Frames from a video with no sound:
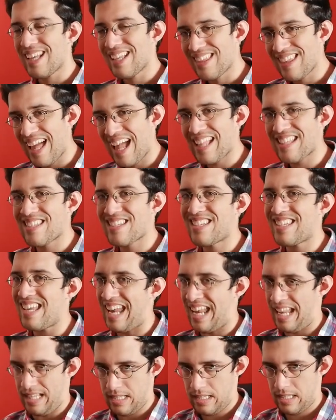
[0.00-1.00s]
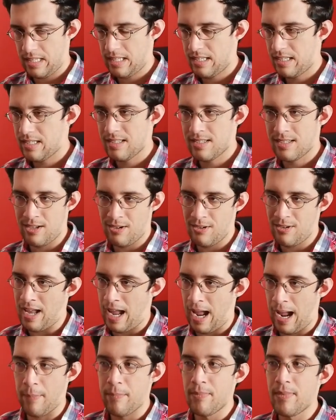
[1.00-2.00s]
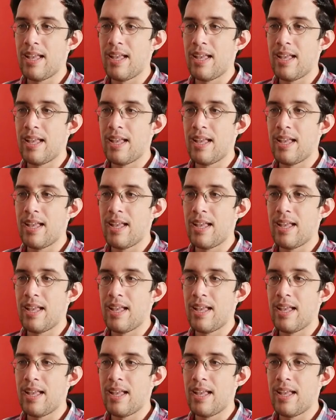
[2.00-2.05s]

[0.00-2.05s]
That's it. So yeah.